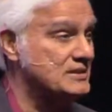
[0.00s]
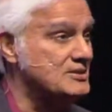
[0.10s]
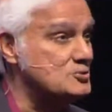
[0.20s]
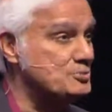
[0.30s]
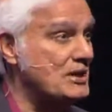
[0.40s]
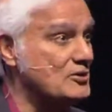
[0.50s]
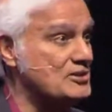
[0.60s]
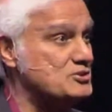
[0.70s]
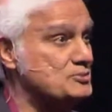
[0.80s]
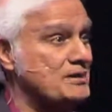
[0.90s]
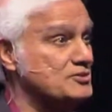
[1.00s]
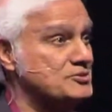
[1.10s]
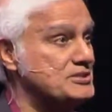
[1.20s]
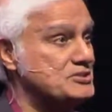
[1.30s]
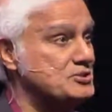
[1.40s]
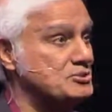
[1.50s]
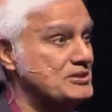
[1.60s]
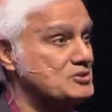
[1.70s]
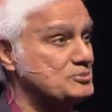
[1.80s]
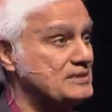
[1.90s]
his power has no boundaries known
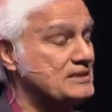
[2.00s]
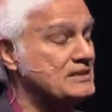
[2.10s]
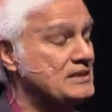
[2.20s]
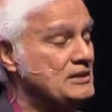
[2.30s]
unto men.